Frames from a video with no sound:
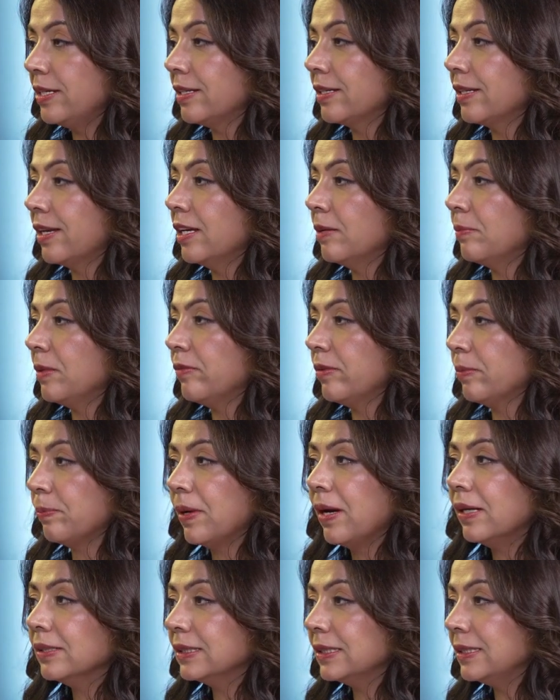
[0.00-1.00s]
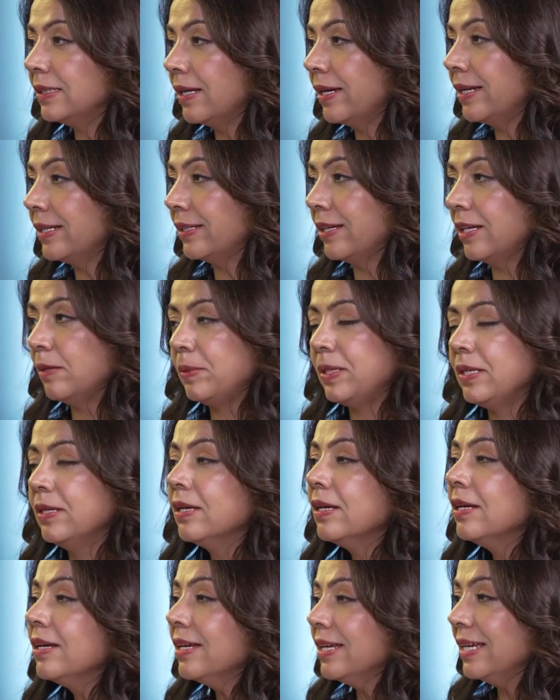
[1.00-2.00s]
it can be vipassana, it can
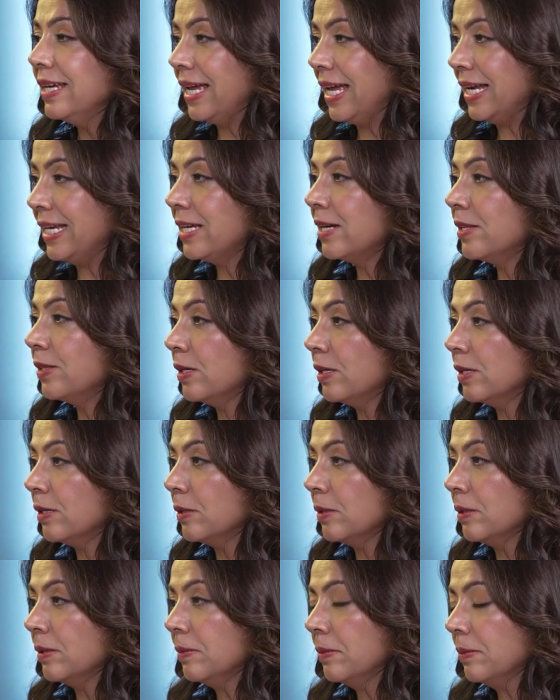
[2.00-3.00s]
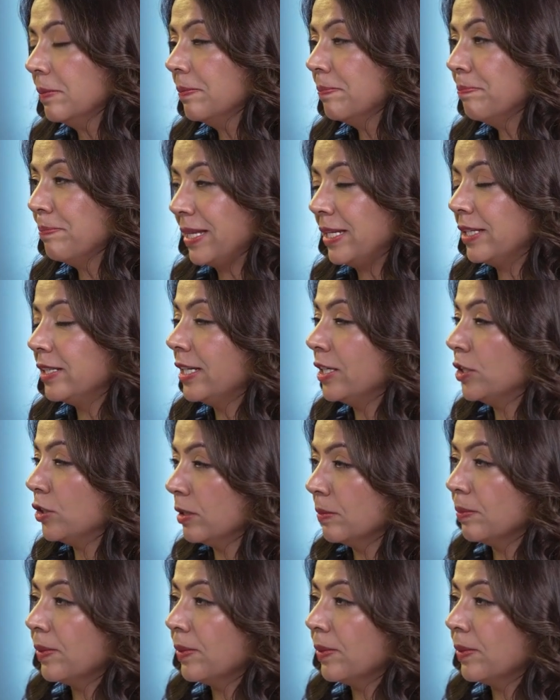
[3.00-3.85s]
be any other meditation